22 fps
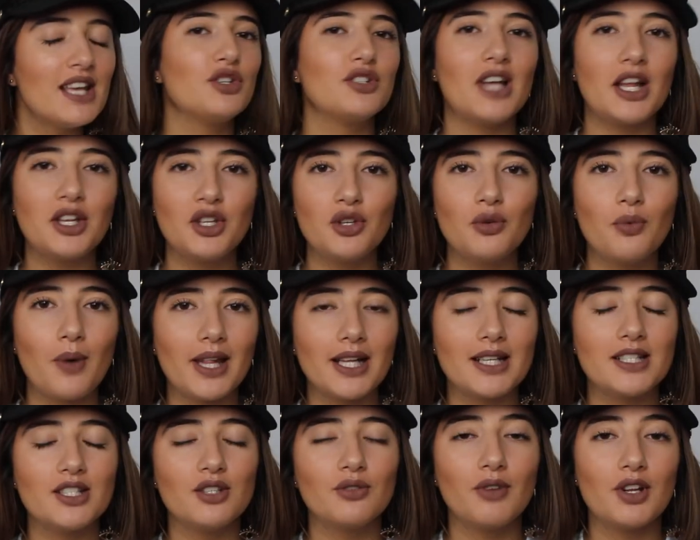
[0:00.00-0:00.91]
So Daniel
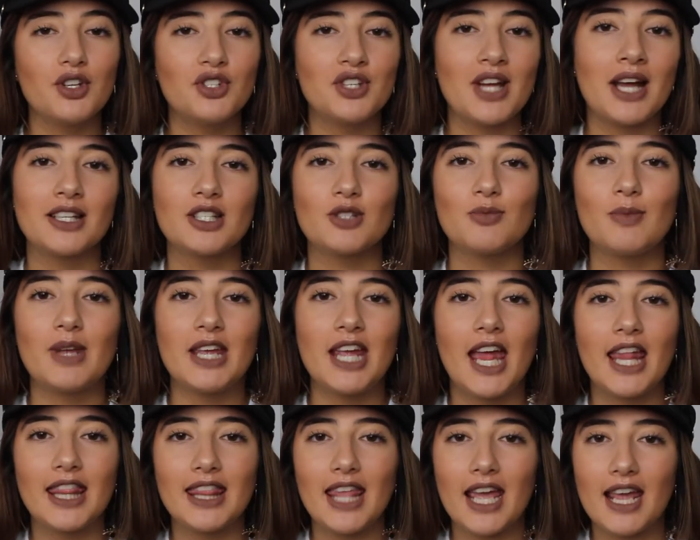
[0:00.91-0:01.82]
Wellington reached out to me
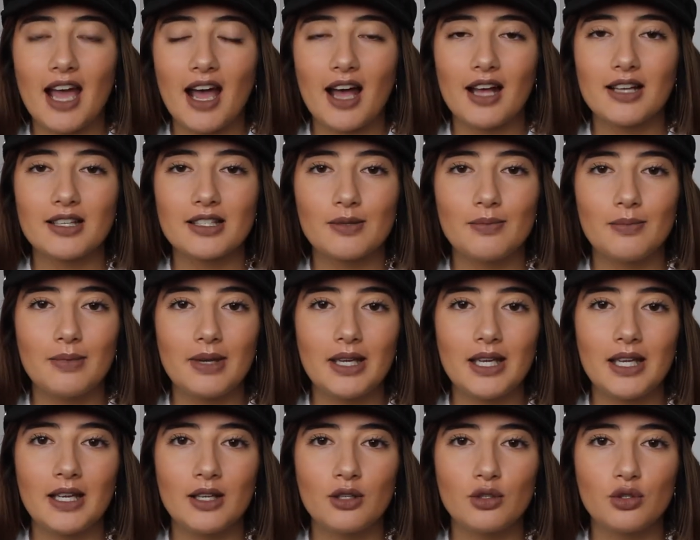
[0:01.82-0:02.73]
and they asked
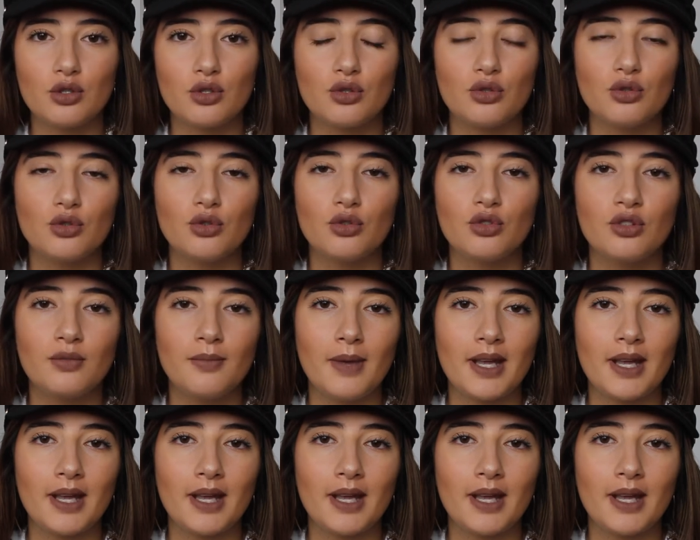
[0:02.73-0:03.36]
me to